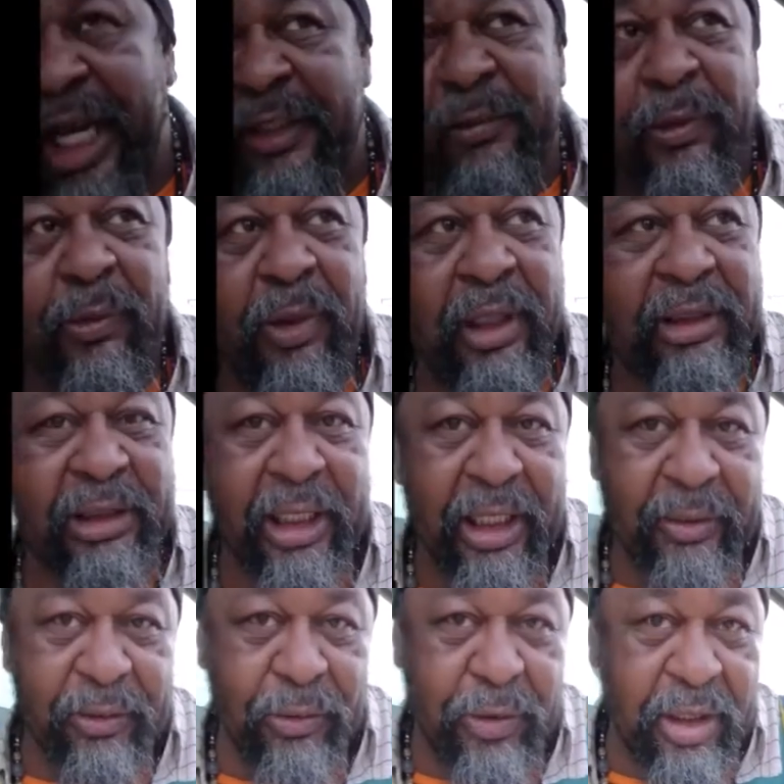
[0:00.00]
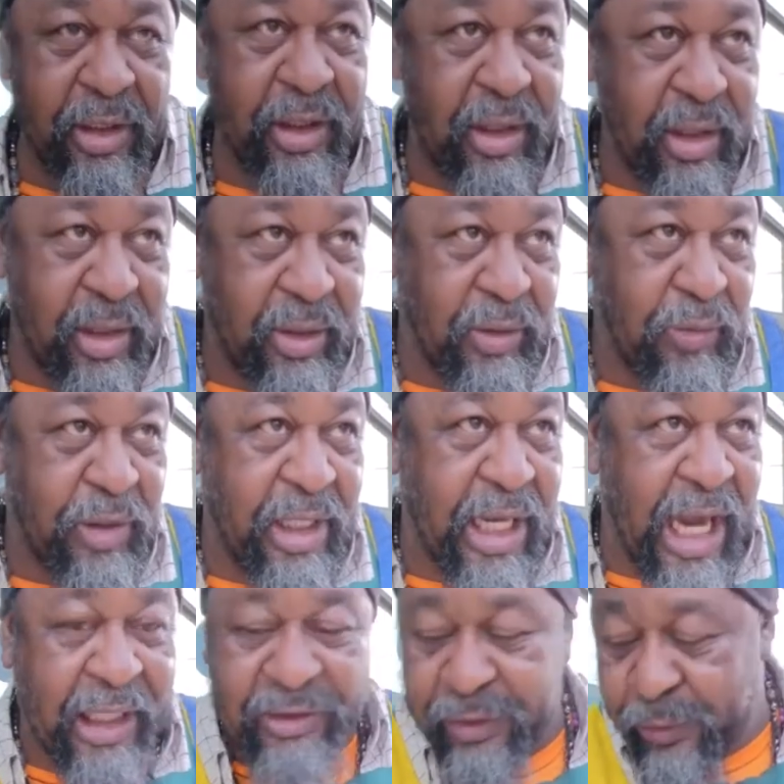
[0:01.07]
asked me one time, do we do we
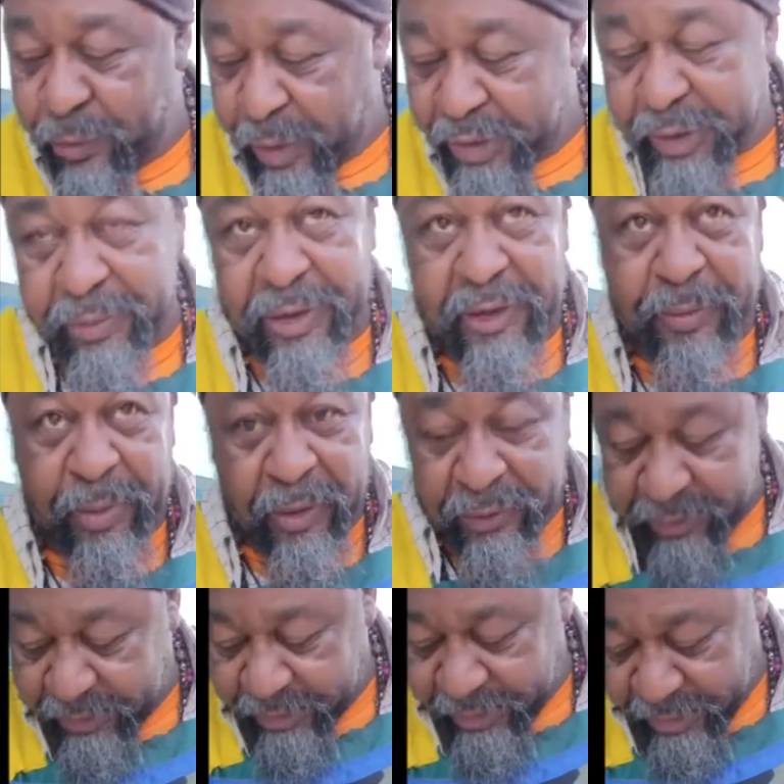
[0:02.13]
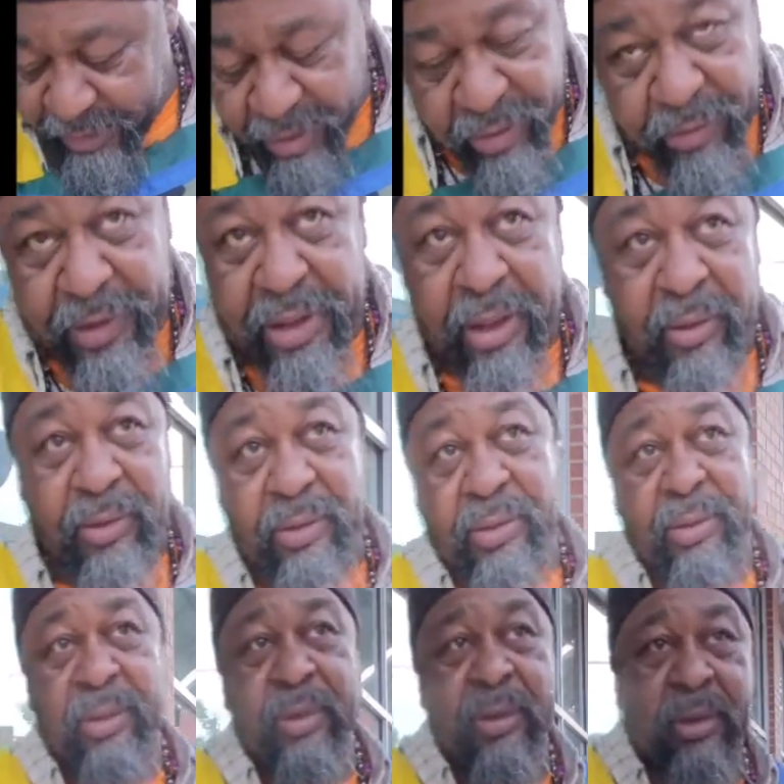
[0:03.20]
actually worship this poster? No, we don't.
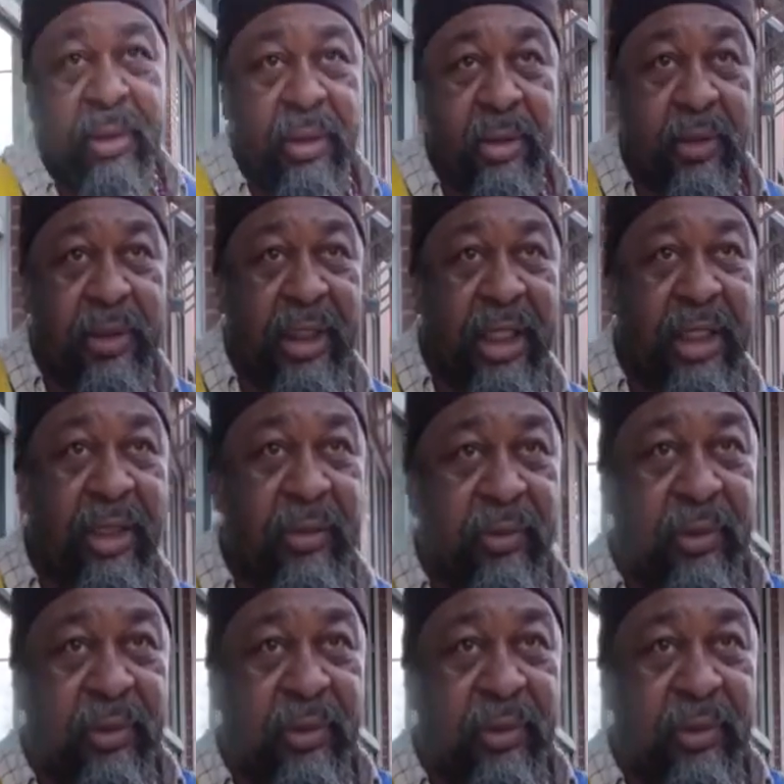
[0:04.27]
Okay.